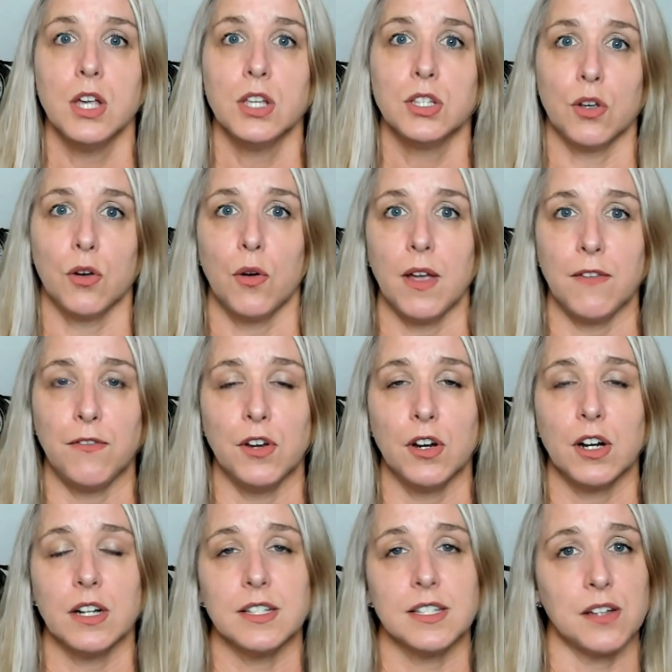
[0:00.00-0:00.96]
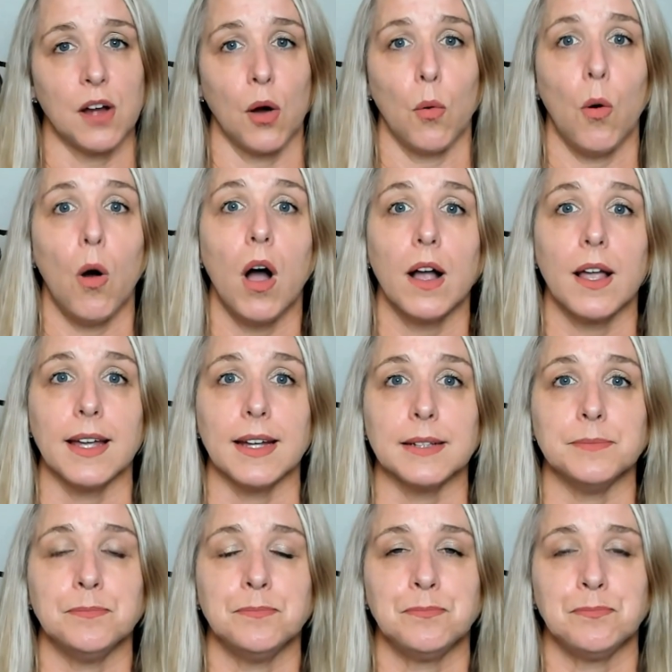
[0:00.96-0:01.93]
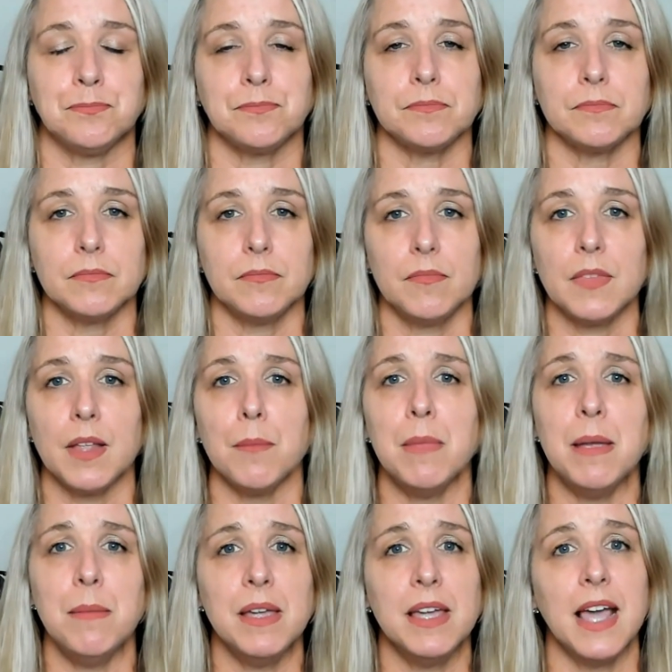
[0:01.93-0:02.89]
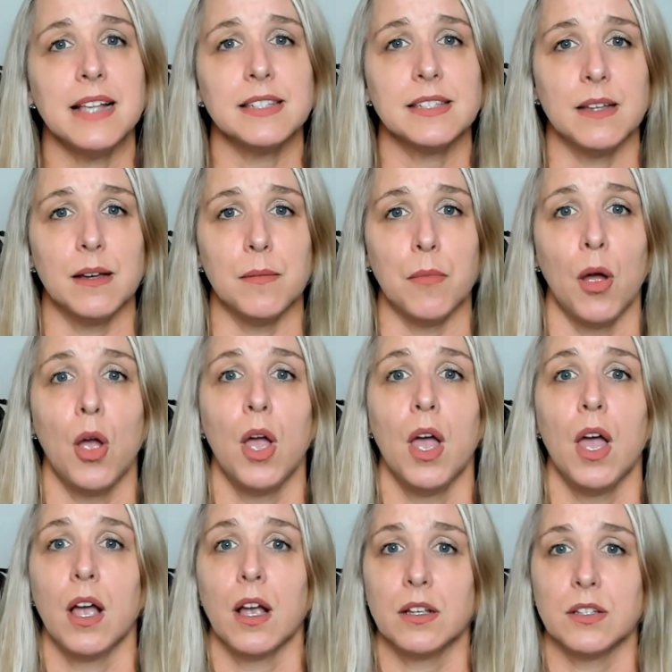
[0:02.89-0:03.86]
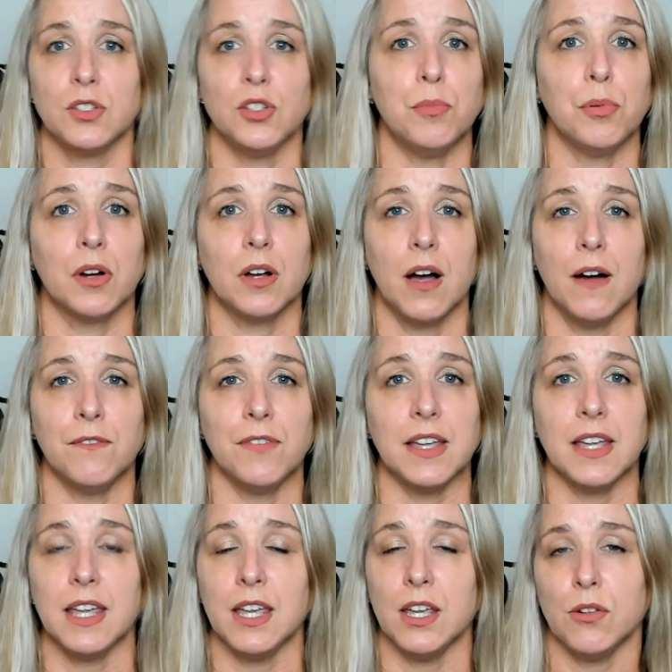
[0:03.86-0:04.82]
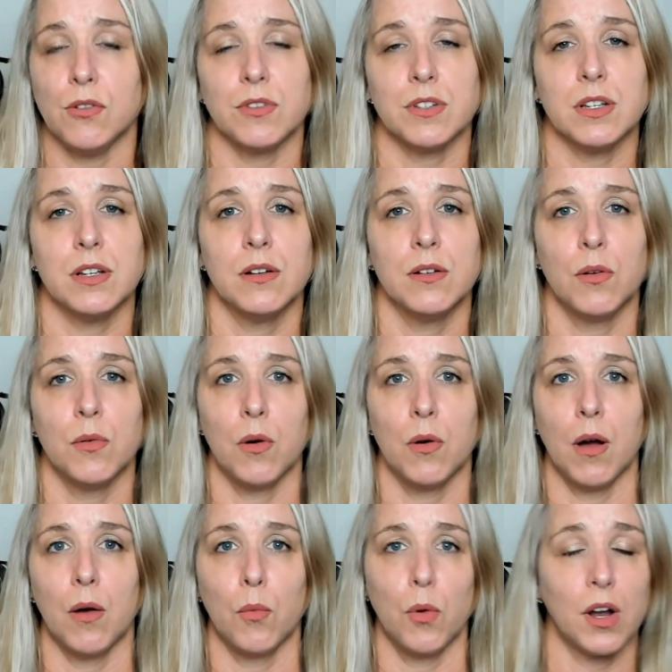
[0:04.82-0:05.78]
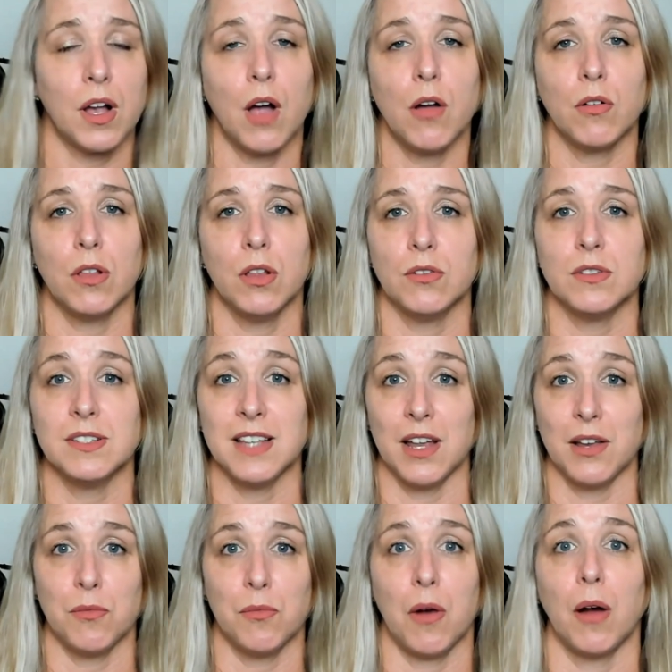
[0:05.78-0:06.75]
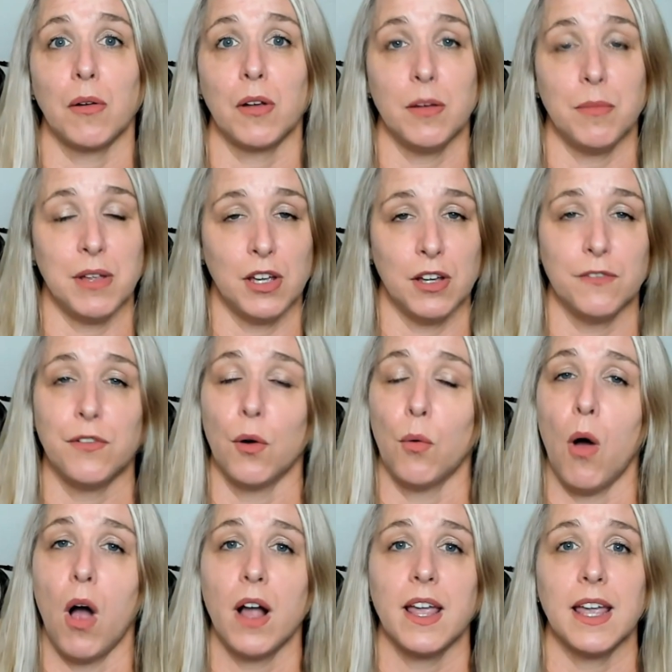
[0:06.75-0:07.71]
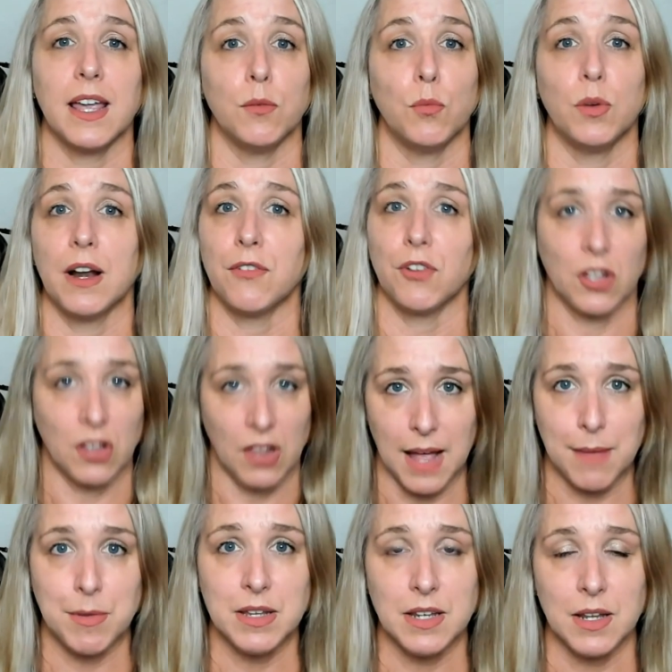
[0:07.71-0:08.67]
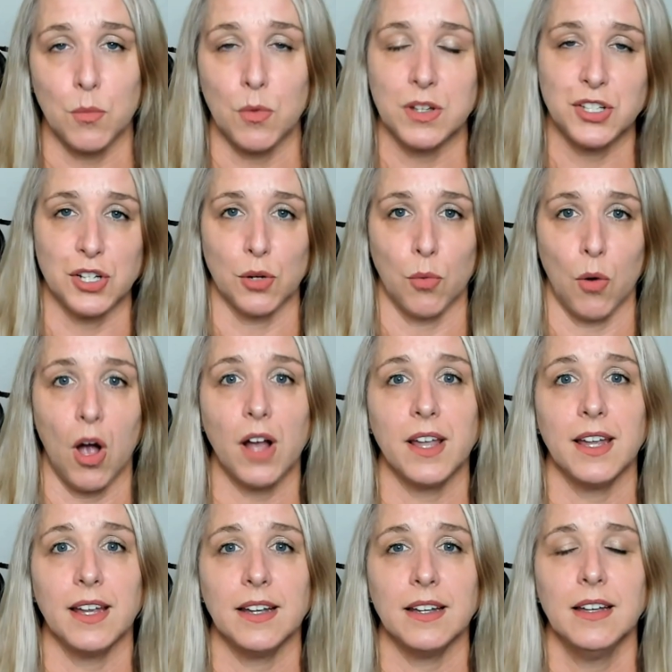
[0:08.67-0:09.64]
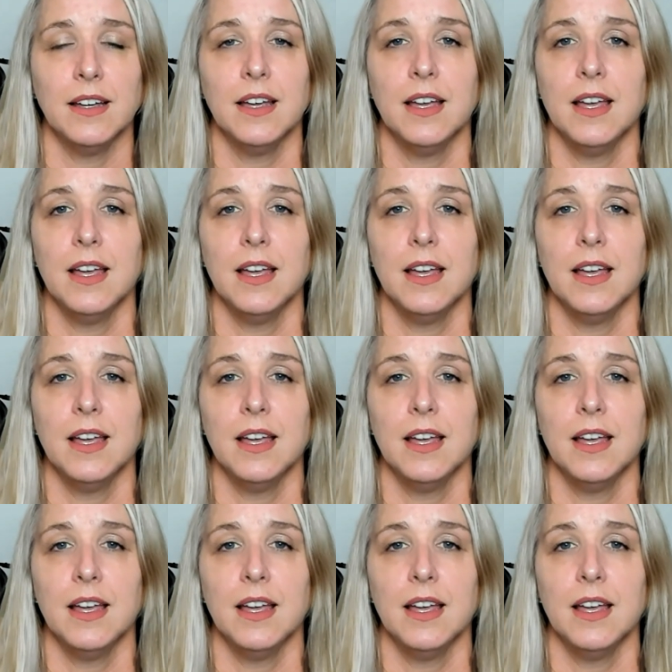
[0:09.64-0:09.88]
So if you're going to start walking, maybe get some super comfy, cute workout clothes that are going to be good for walking in whatever climate in which you're walking.